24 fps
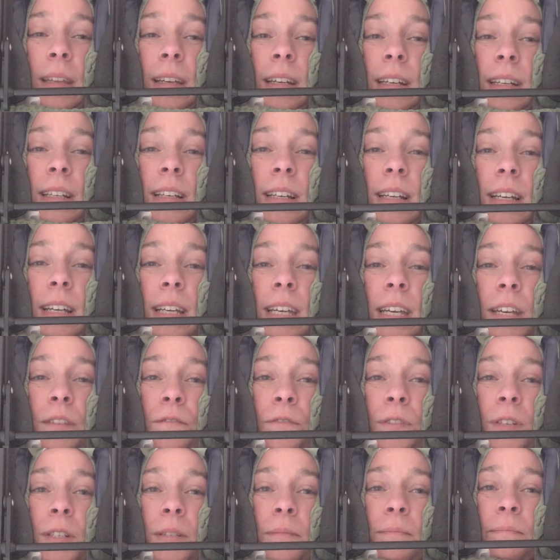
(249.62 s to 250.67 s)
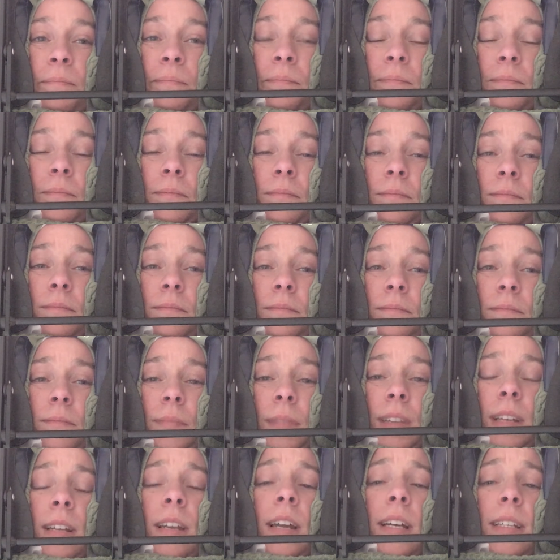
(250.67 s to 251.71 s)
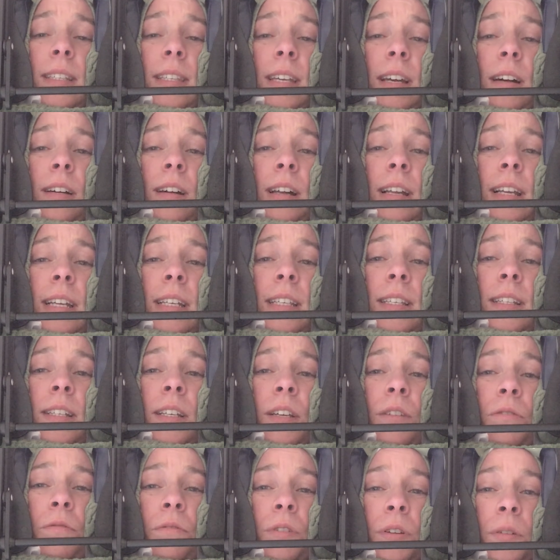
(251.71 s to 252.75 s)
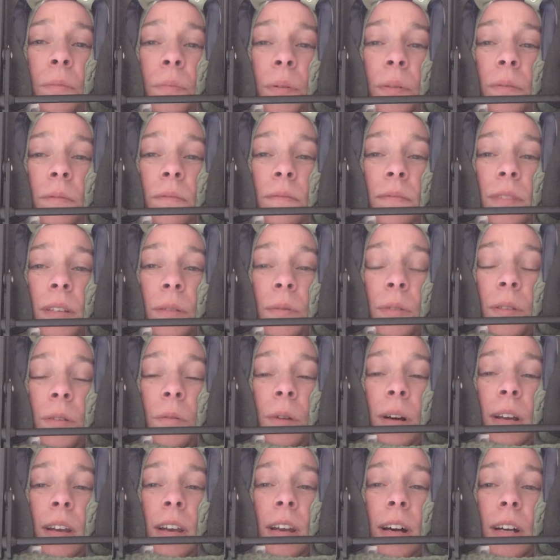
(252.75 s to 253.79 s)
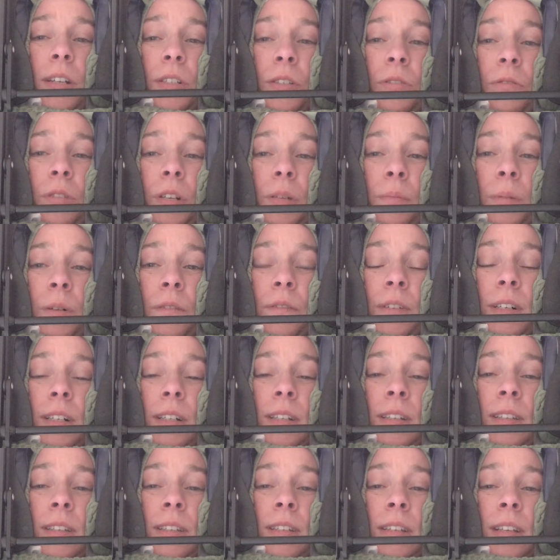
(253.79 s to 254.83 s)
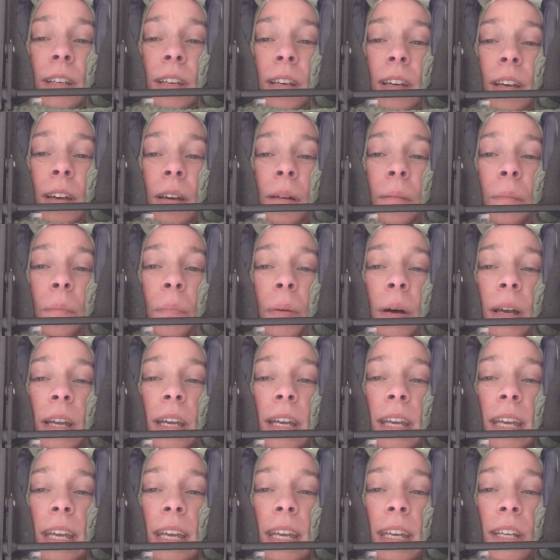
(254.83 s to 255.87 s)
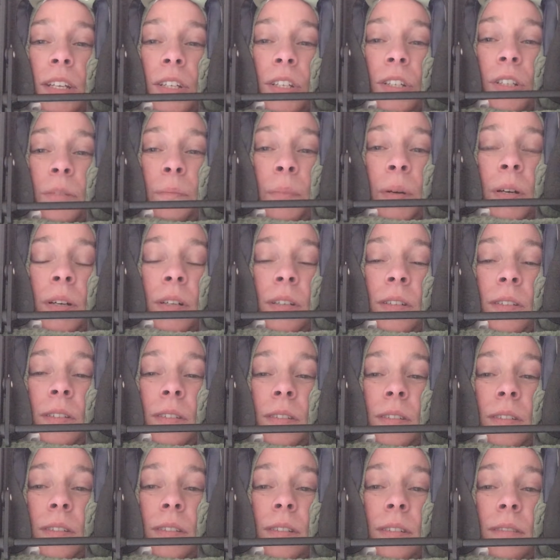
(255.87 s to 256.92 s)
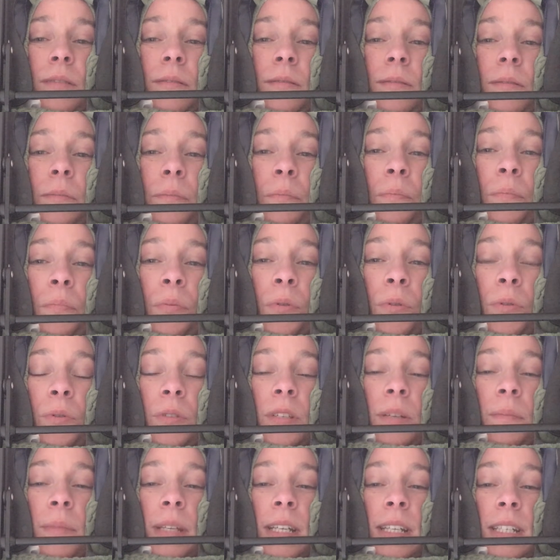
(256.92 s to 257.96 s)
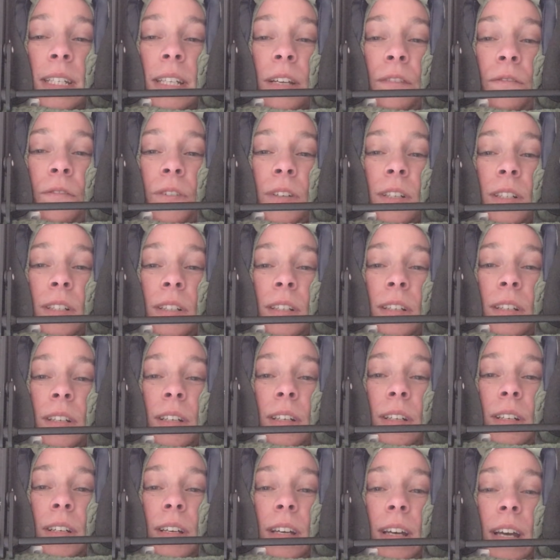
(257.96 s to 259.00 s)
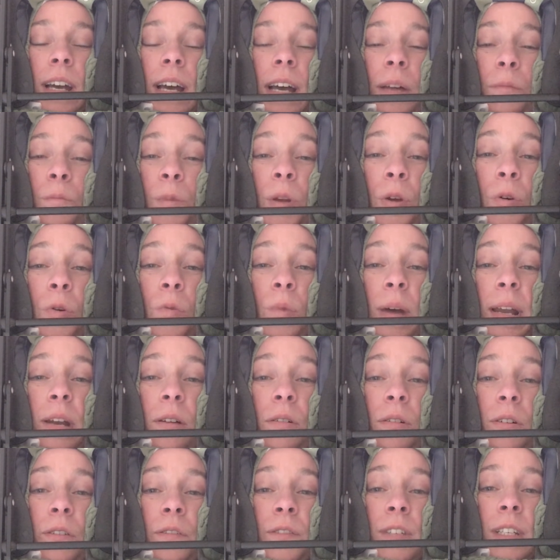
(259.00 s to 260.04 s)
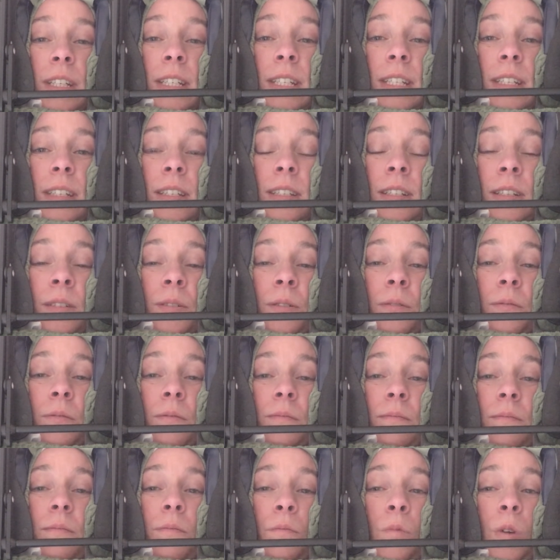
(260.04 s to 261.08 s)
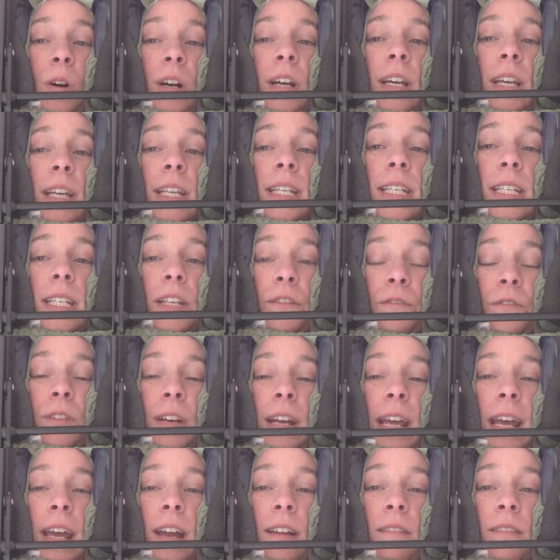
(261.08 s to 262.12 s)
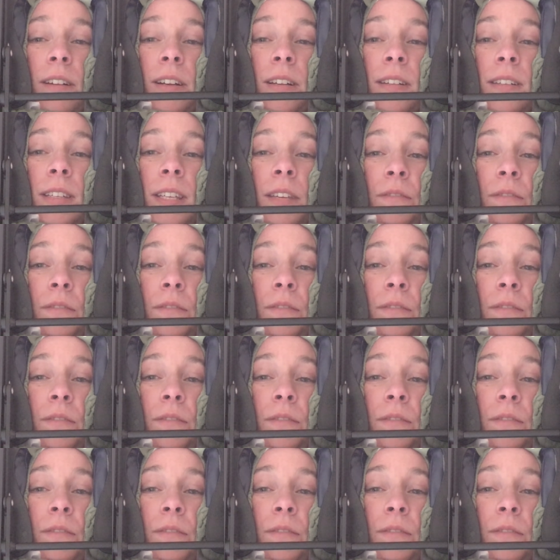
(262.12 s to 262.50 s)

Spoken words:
And like, even like say our holistic group, there was quite a large group of us, but each person brought something different, and we all went off to work in different areas.